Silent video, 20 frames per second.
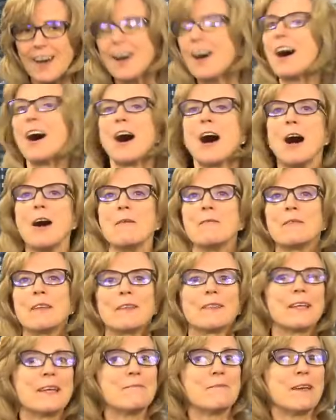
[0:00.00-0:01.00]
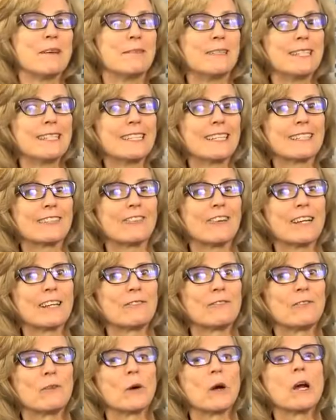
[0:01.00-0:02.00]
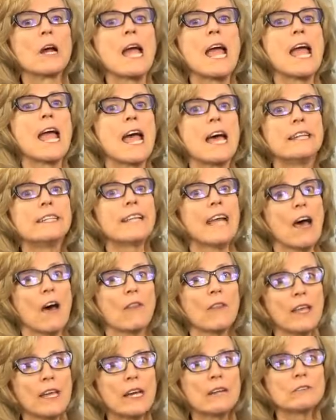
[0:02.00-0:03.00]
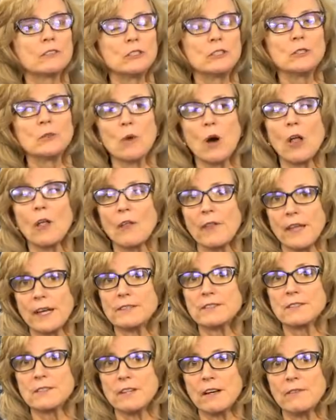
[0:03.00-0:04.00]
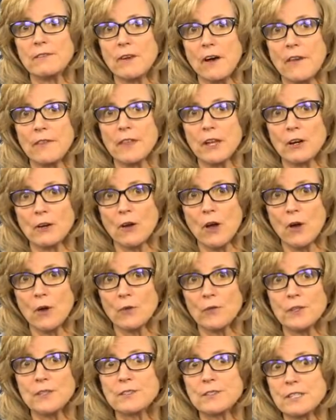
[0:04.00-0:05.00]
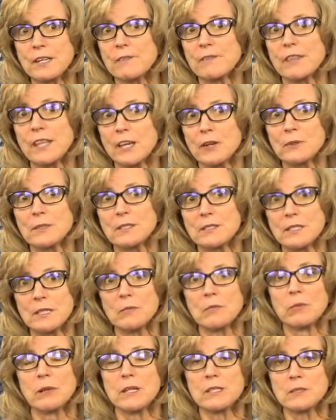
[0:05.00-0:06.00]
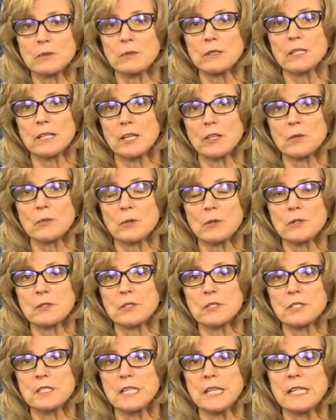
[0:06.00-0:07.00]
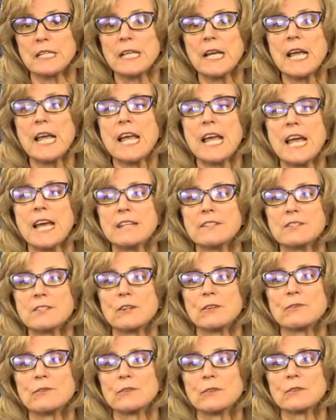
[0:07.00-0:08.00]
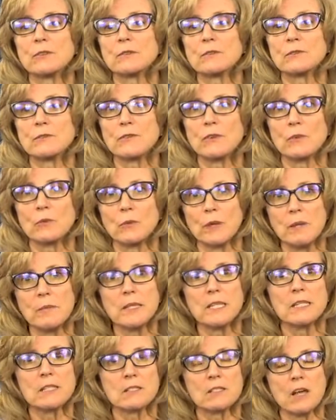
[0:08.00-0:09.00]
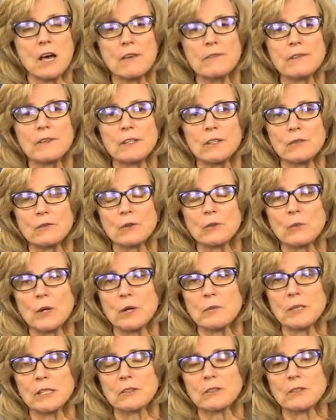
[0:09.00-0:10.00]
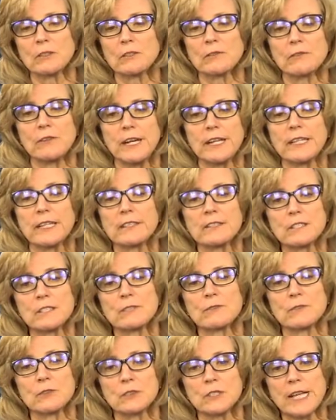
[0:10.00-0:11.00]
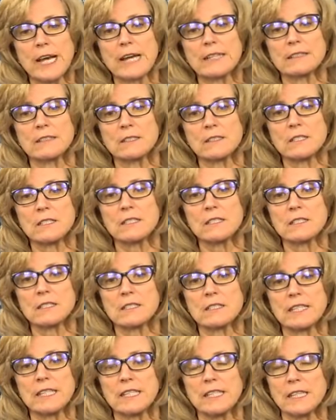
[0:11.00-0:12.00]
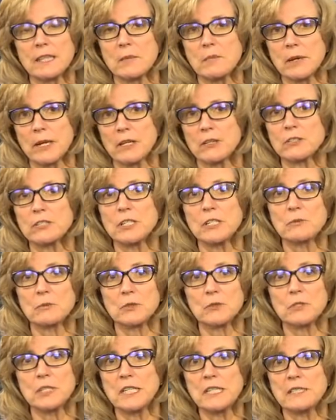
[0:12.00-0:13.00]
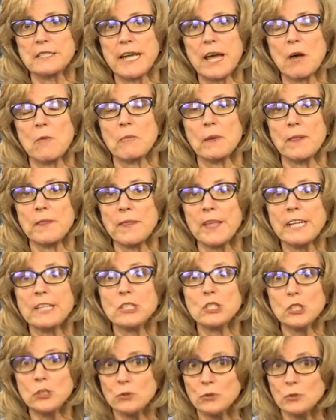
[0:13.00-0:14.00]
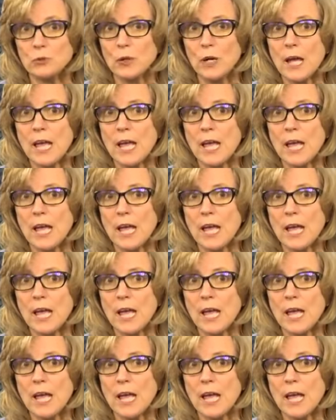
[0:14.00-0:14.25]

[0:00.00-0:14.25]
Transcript: um, that they maybe didn't get credit for. And now they have to do all of that stuff on their own, the stuff they always did plus what the other person did. And so for, for women, it's often overwhelming learning the finances. For dads, it's, it's getting the parenting routine down, but they do